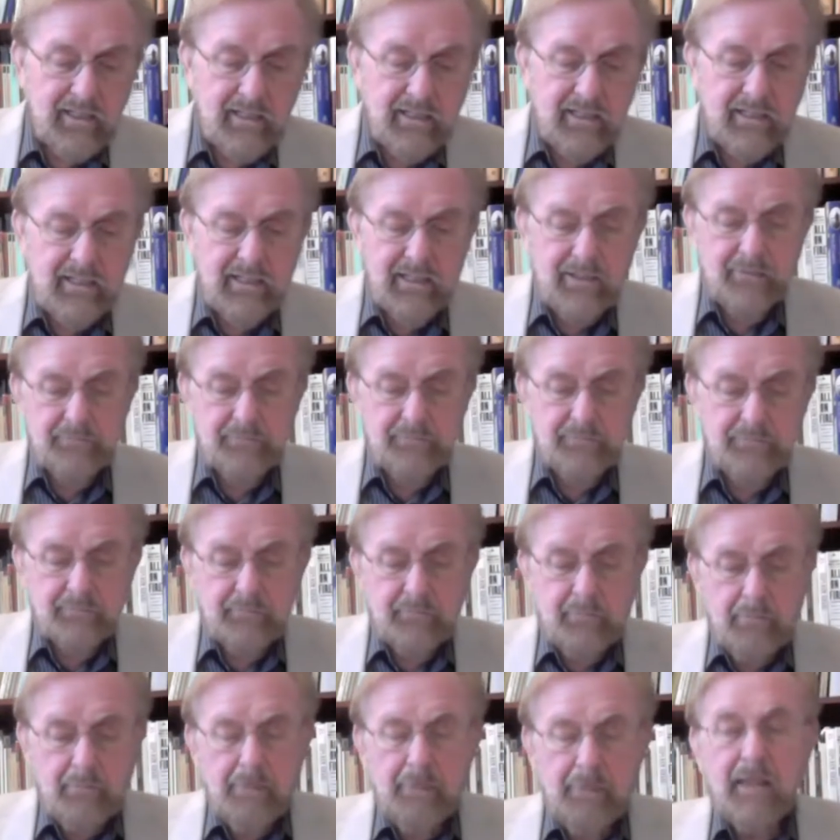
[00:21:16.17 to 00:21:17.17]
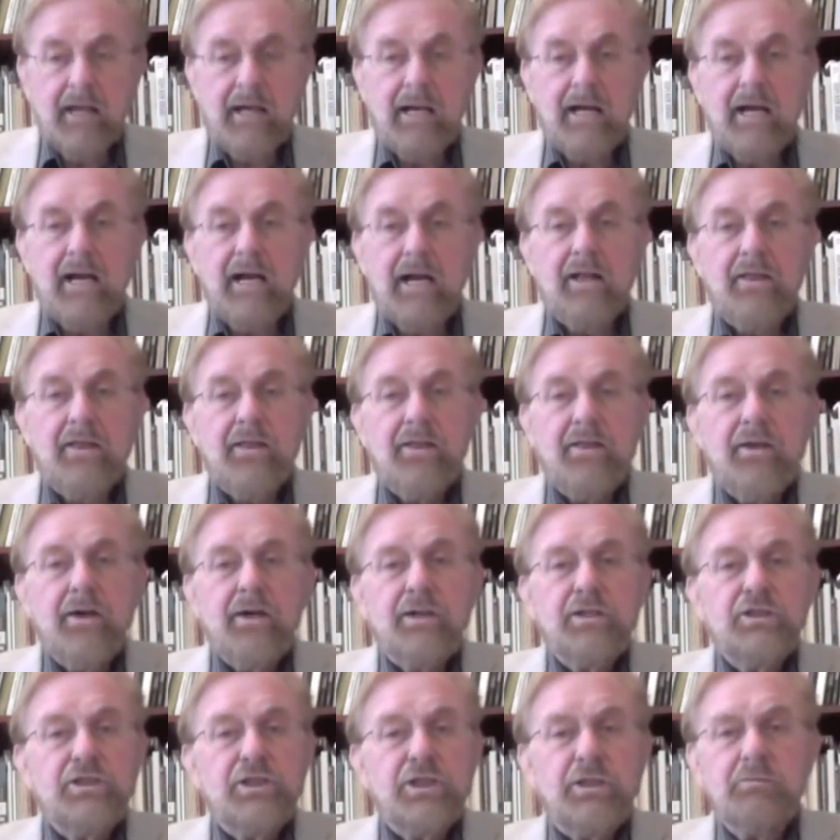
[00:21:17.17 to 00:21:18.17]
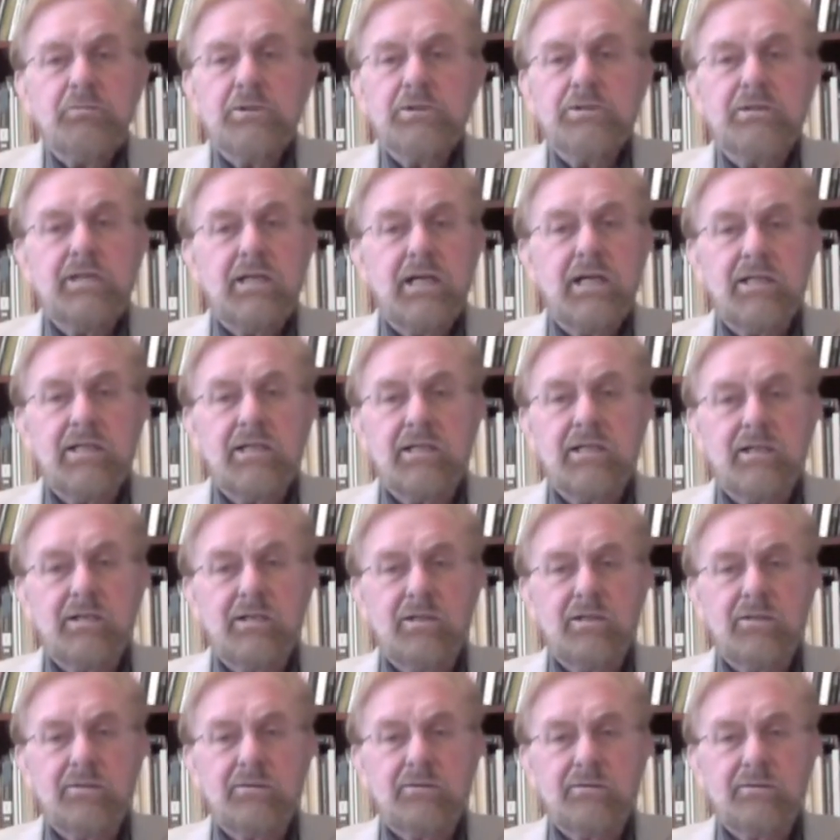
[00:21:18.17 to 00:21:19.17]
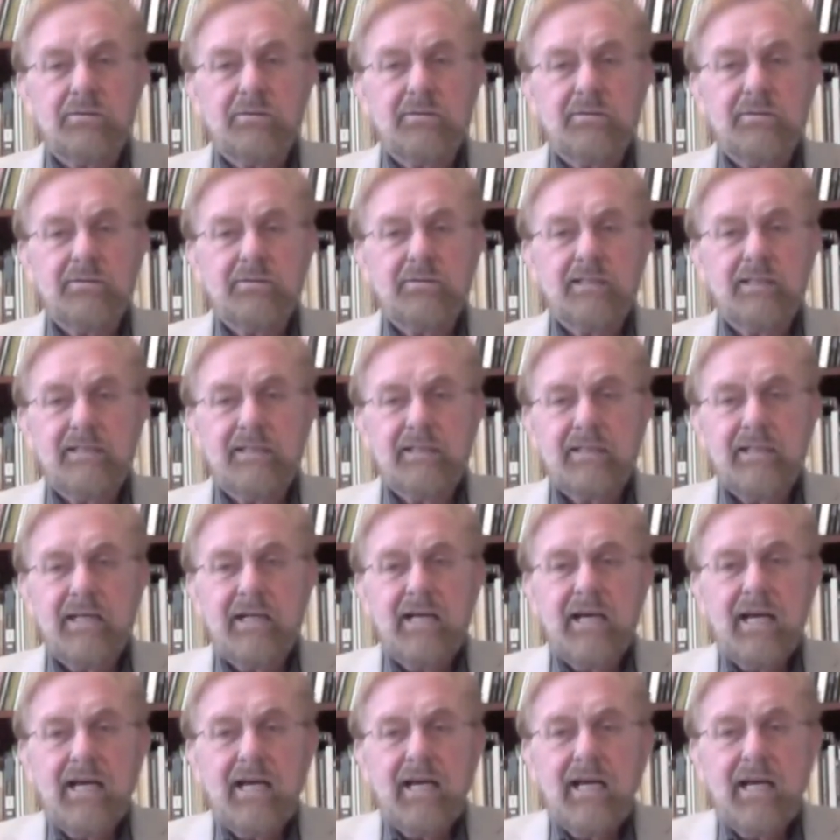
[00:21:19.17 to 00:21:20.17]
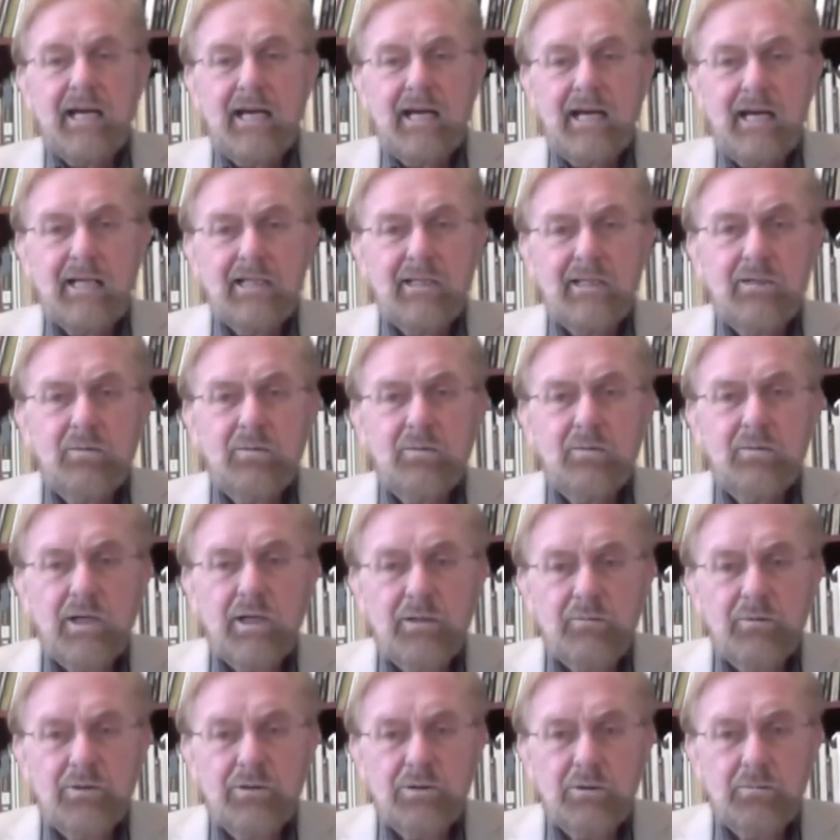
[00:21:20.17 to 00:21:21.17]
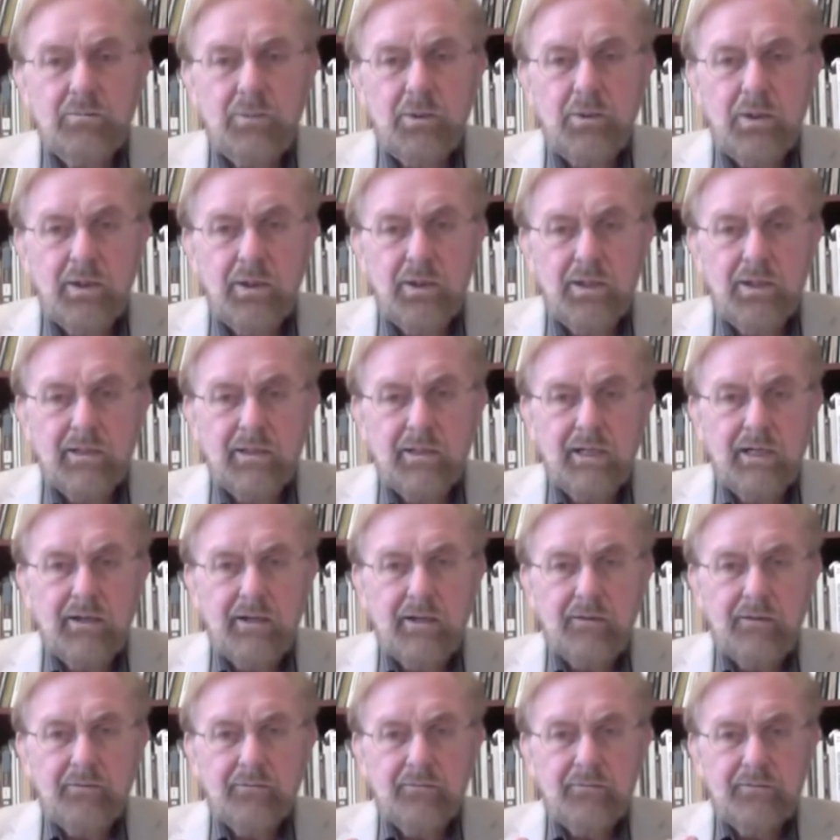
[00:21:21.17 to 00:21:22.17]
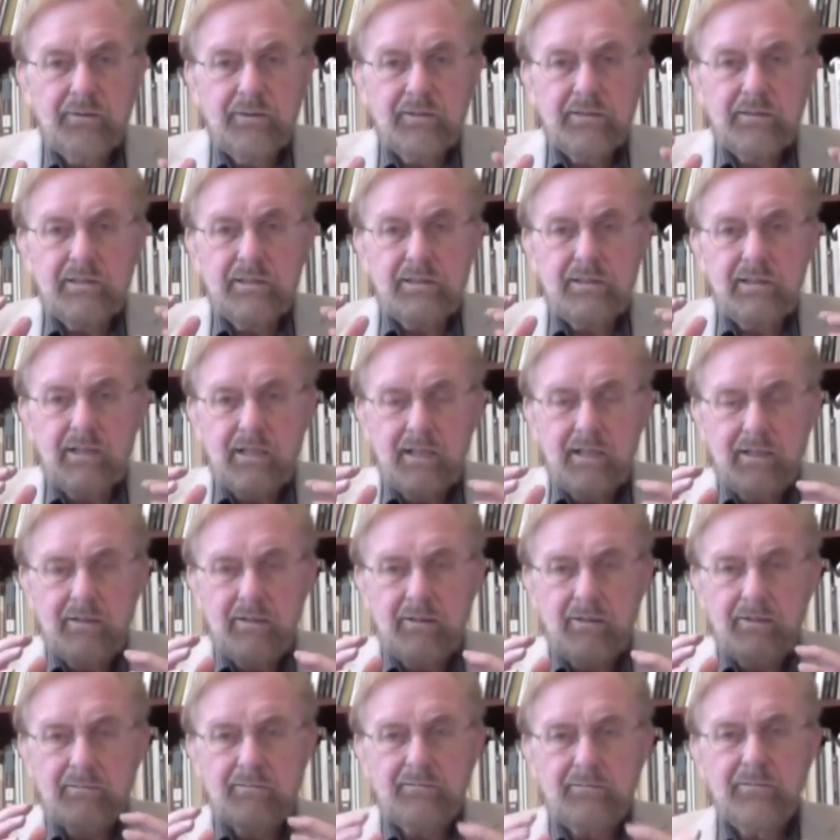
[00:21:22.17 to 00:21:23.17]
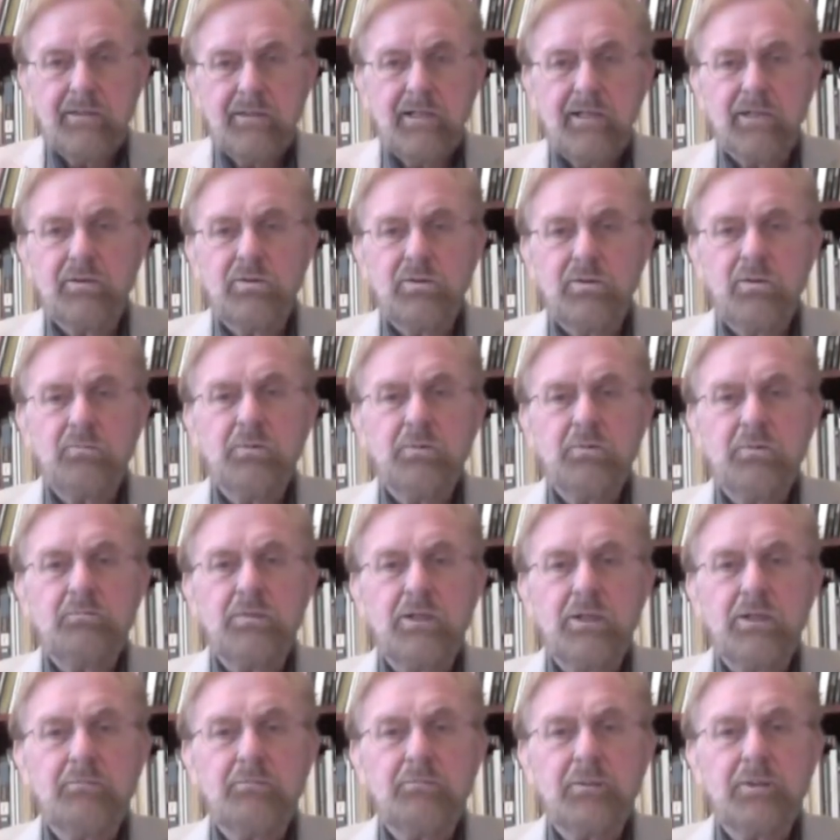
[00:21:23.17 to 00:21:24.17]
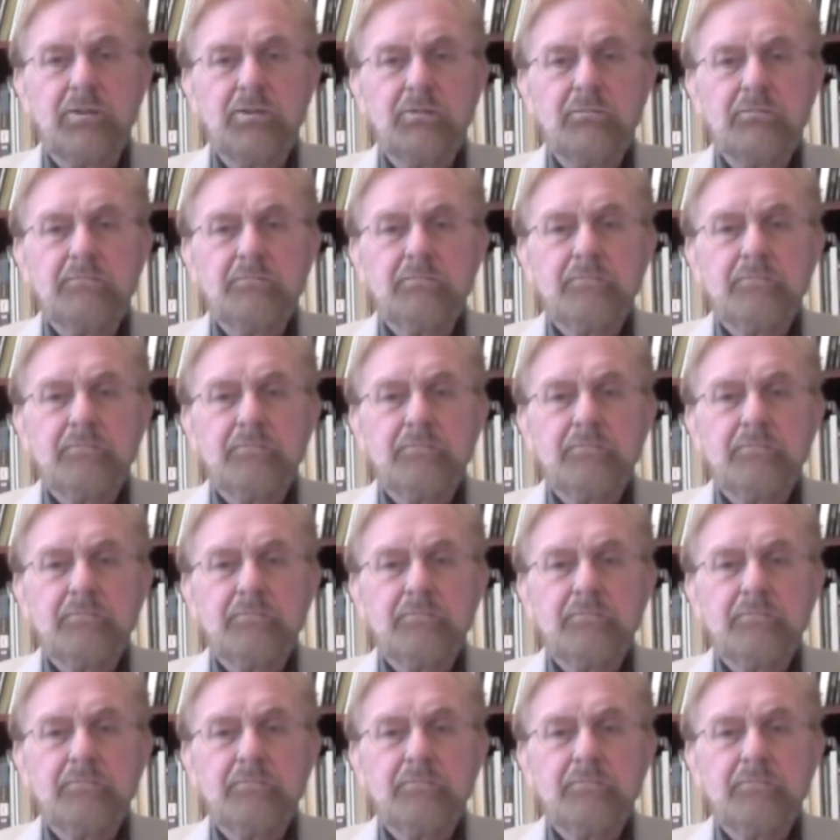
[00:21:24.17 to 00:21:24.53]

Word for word: Now, she was not alone. Ellen White was a part of uh, group of people